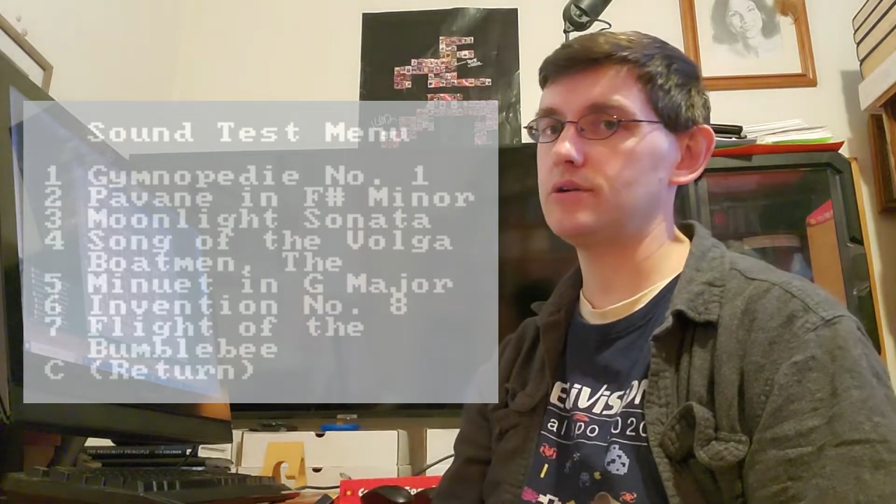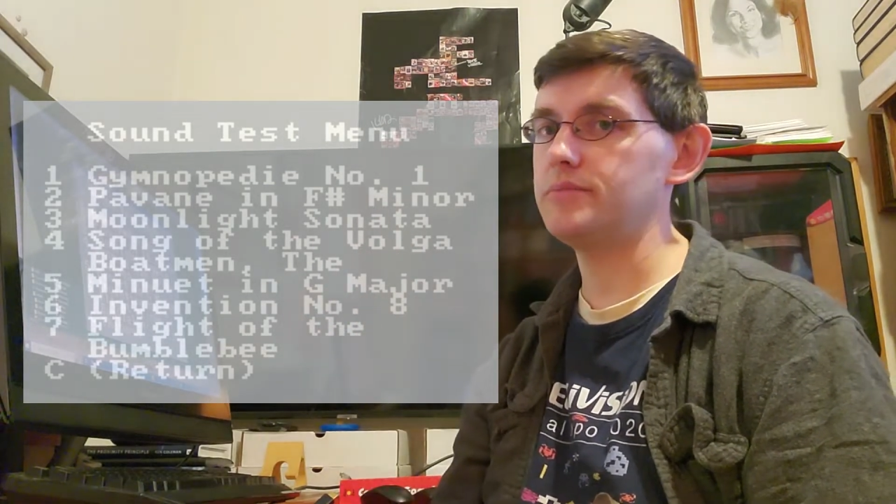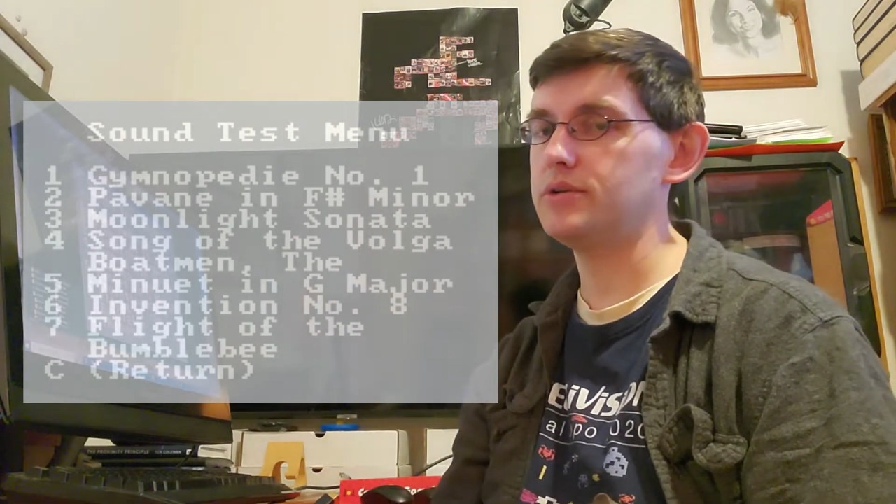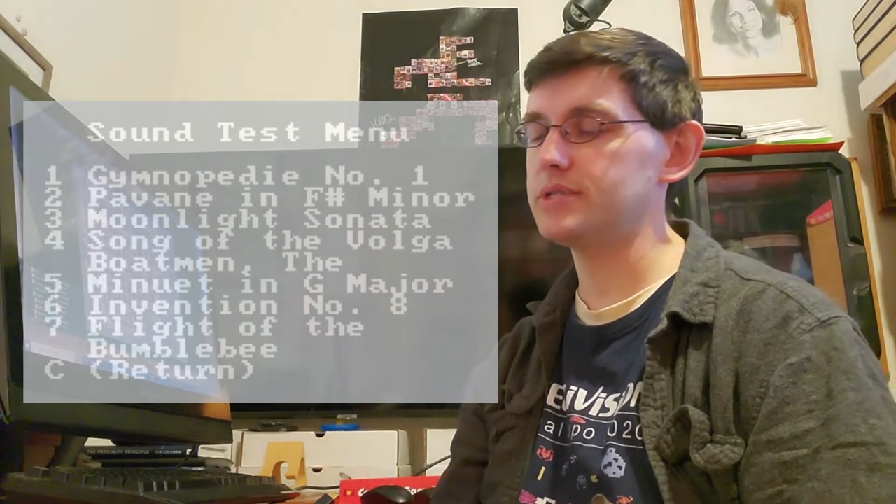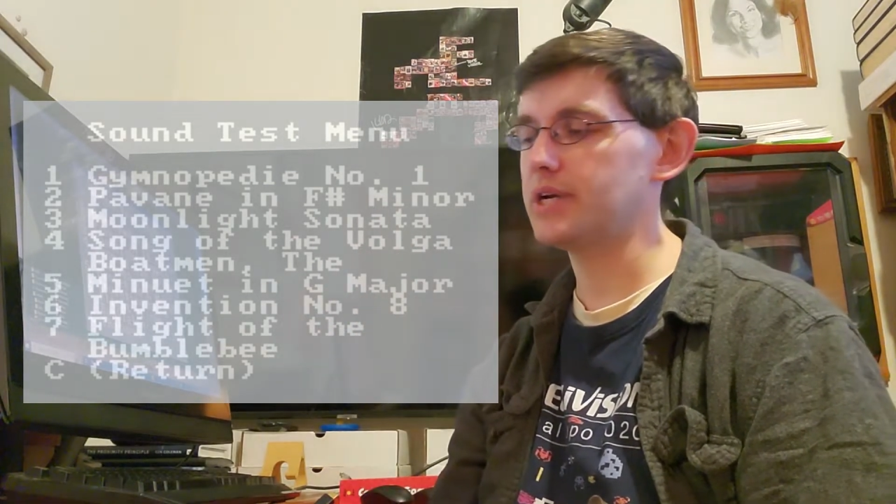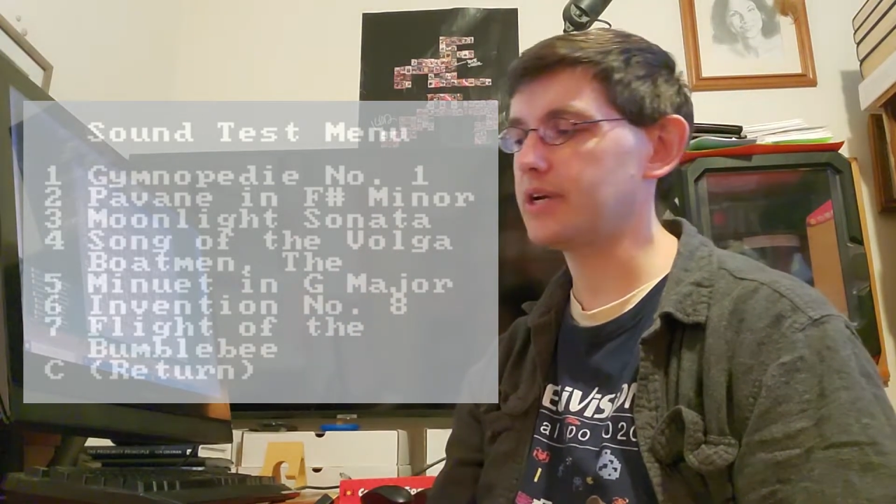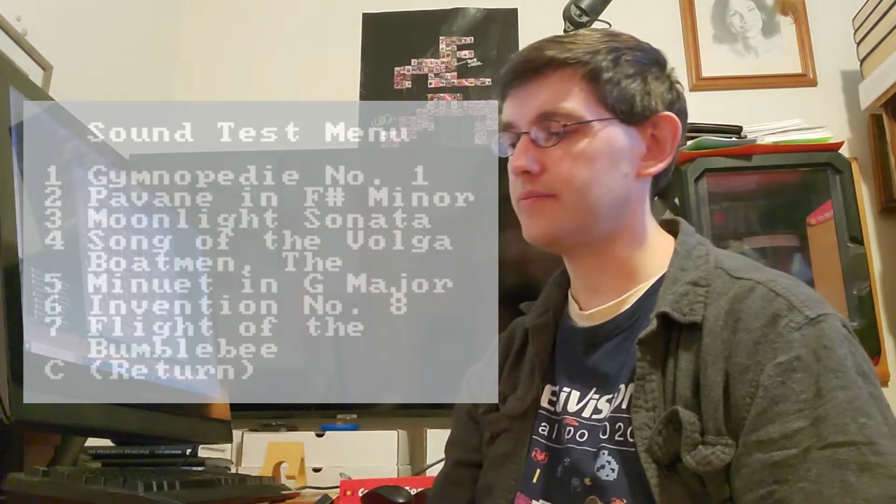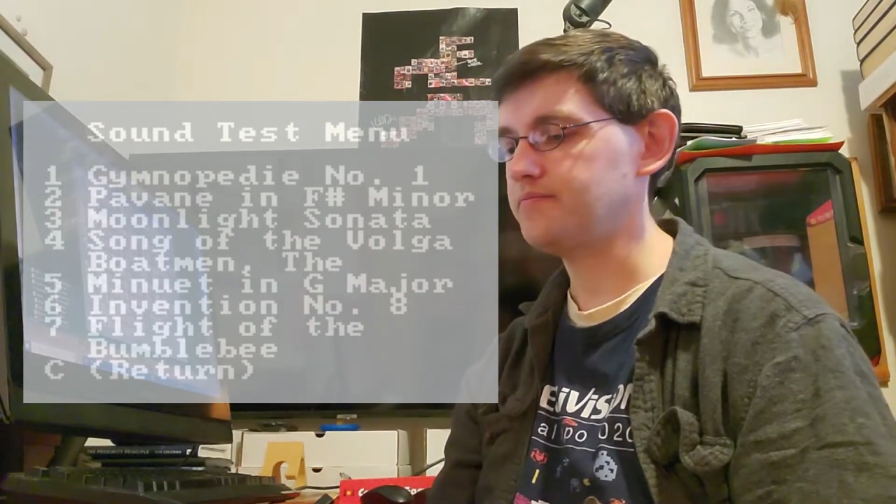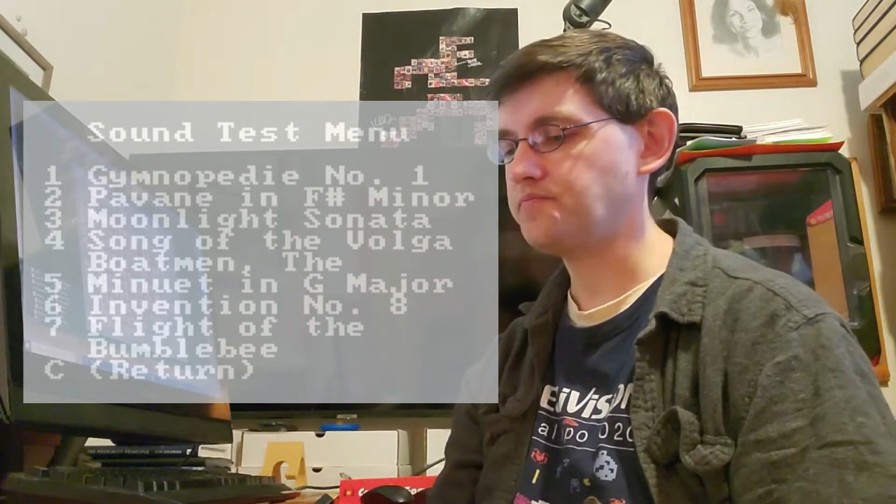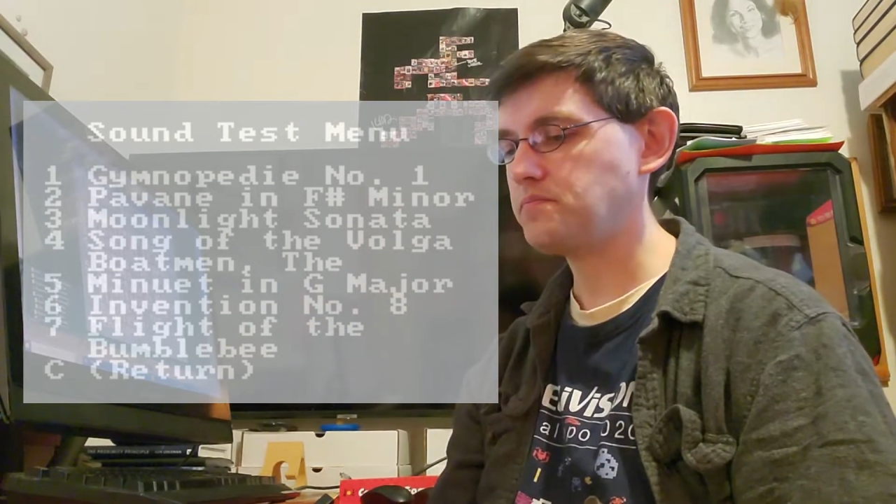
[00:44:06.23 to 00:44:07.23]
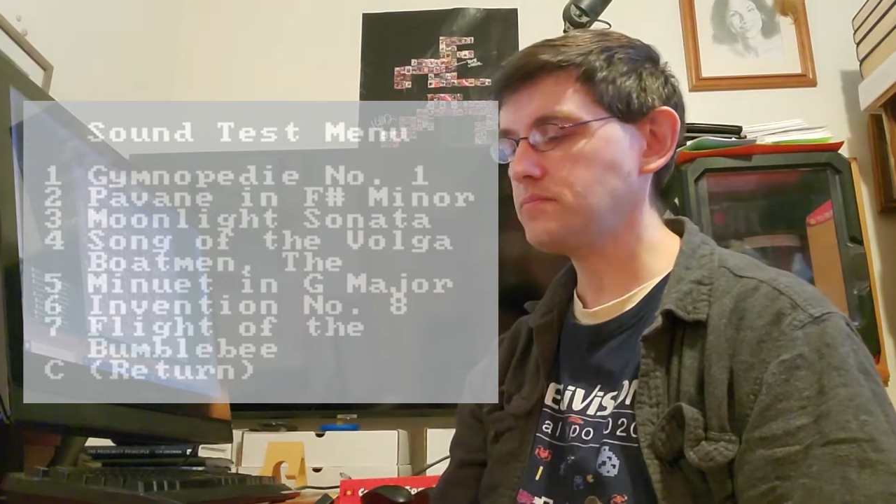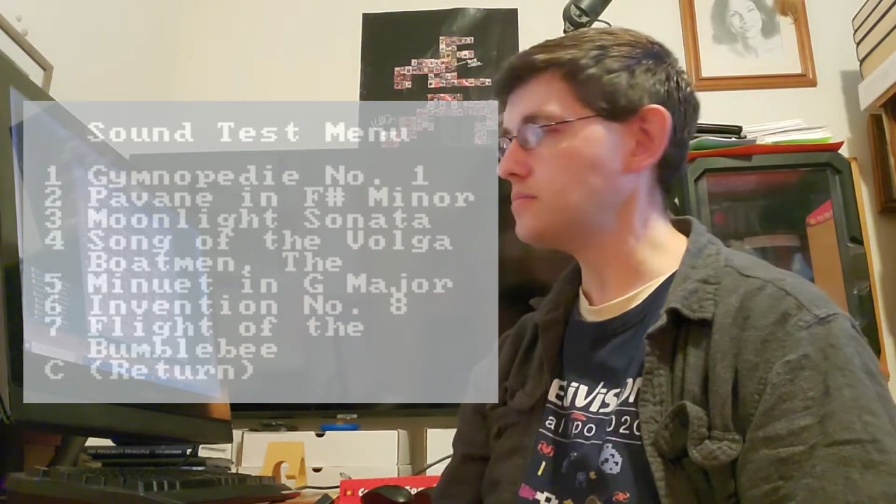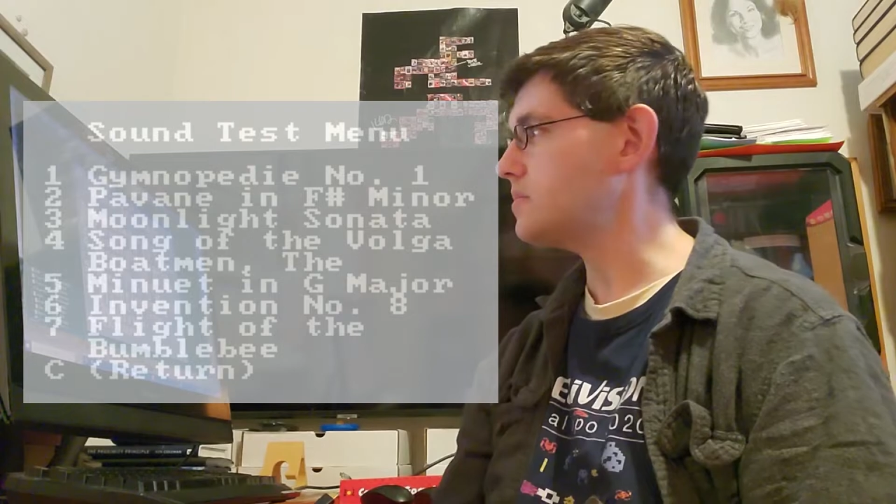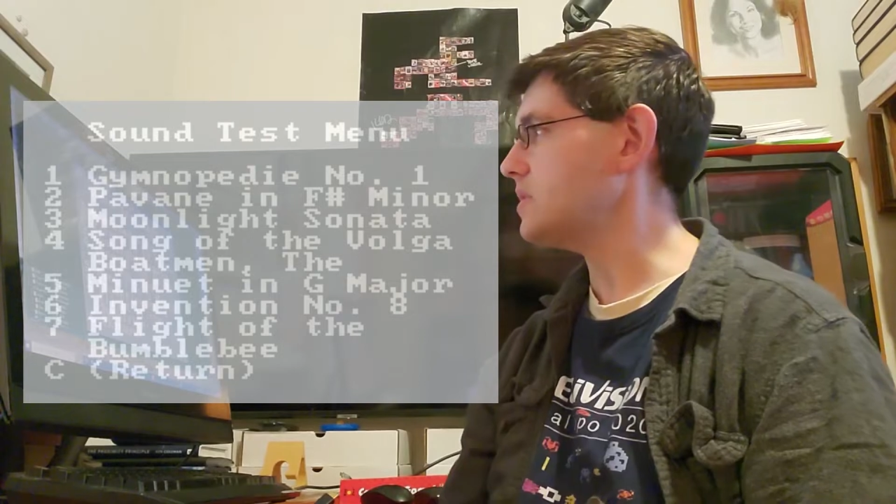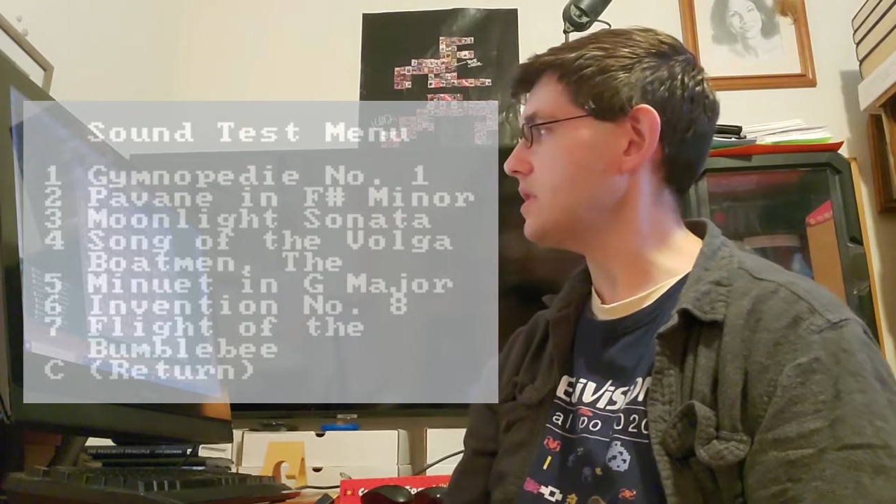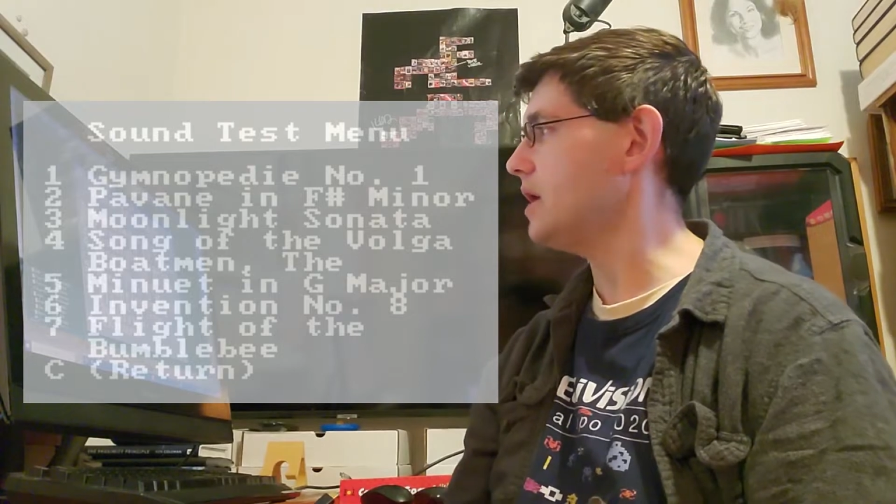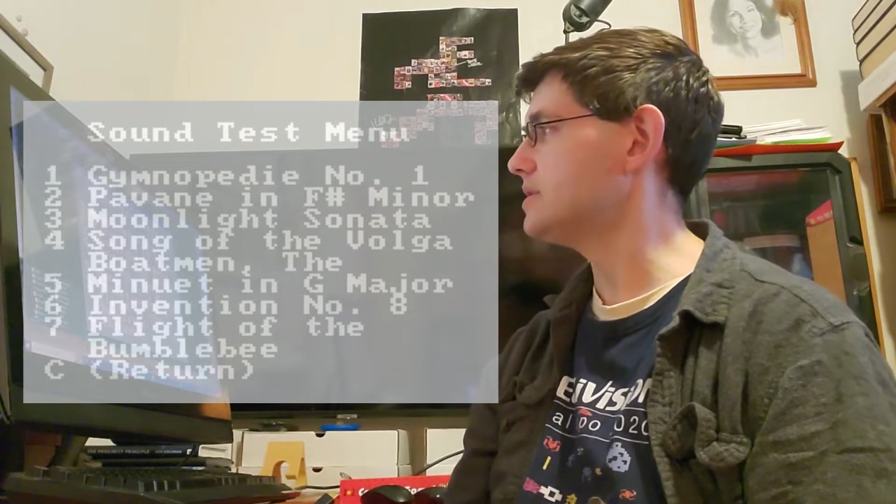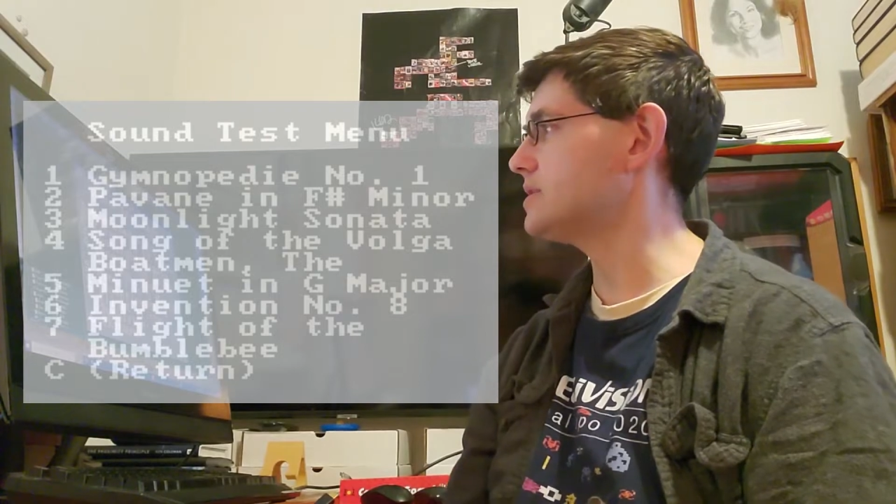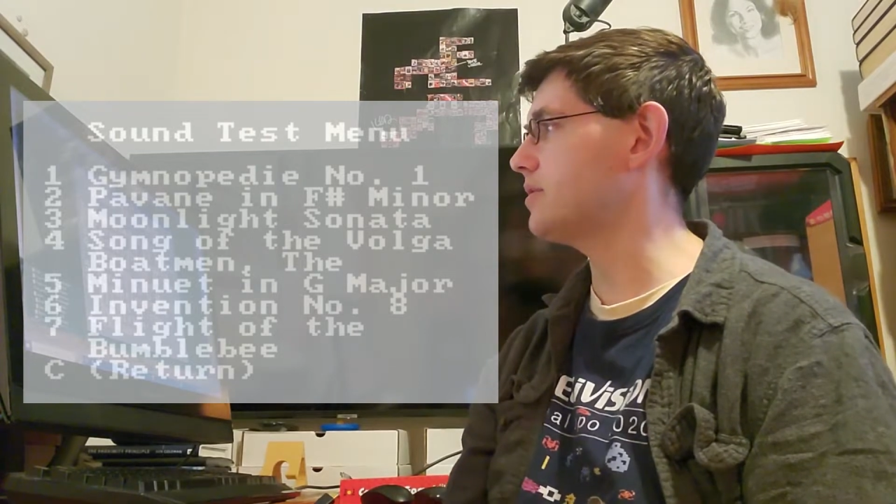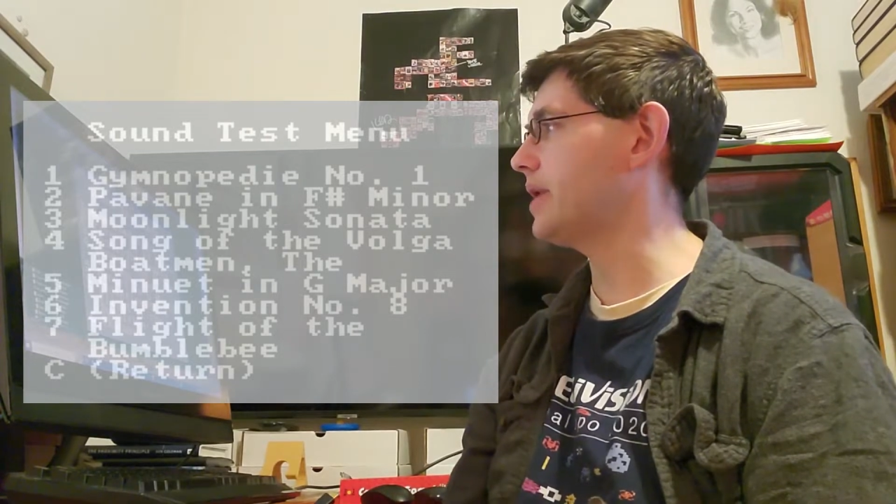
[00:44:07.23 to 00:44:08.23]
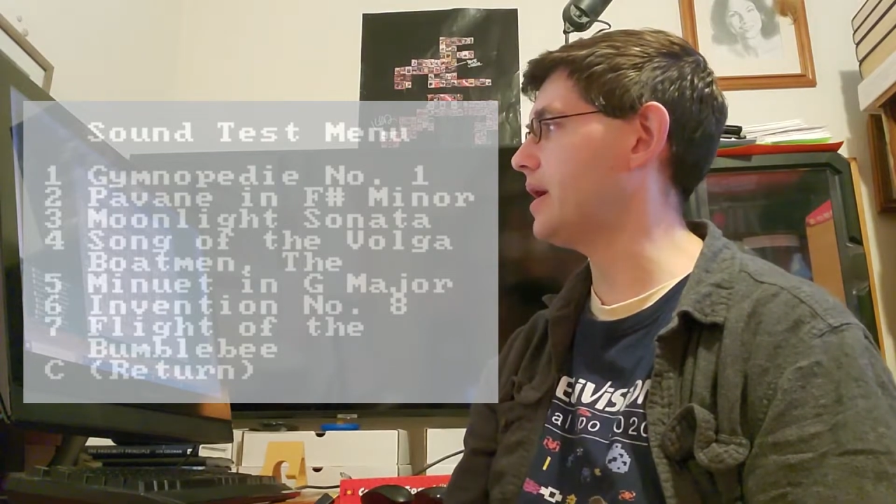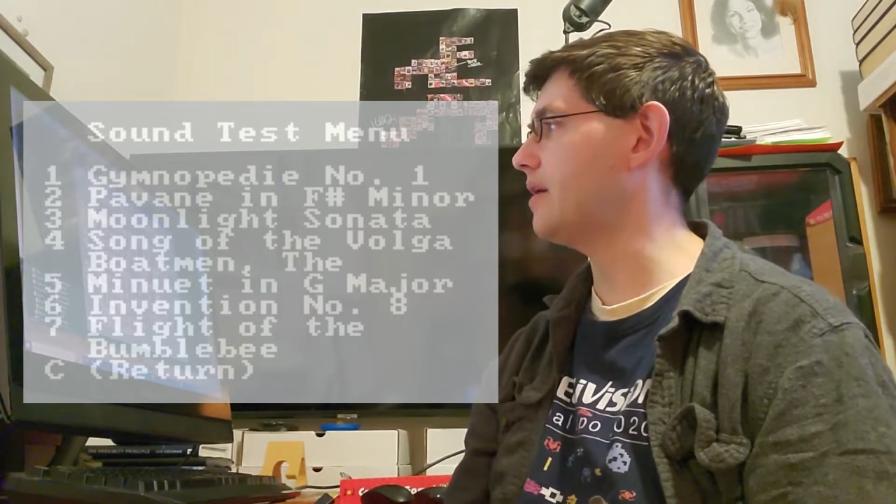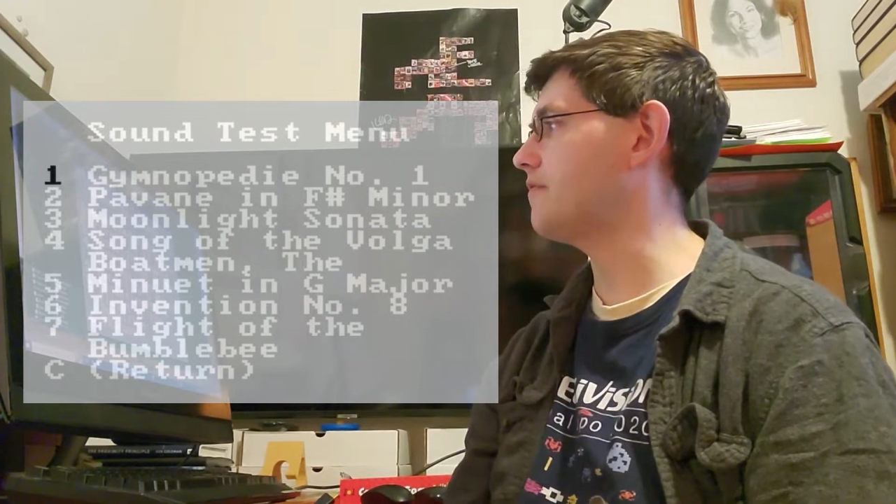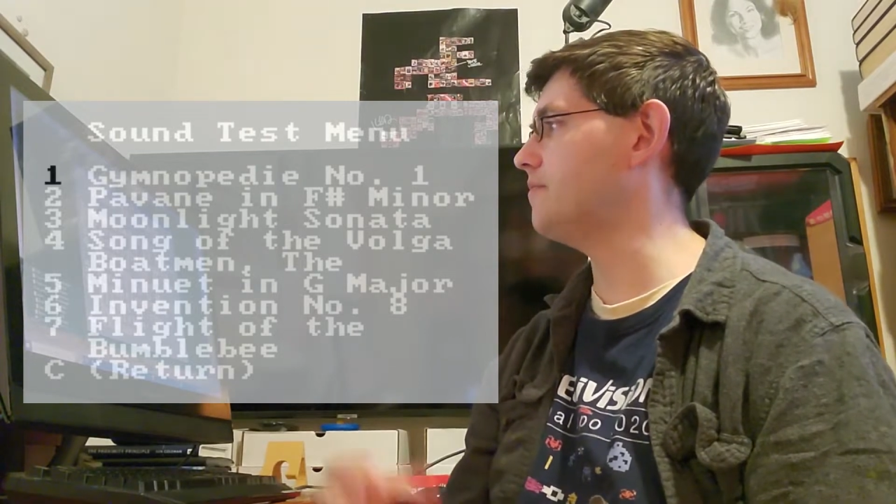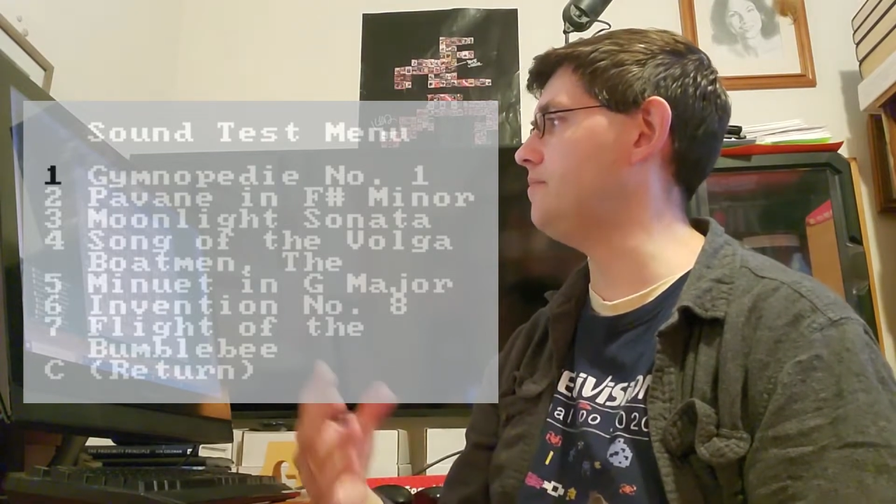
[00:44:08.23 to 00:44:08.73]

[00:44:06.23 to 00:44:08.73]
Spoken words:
music. So we have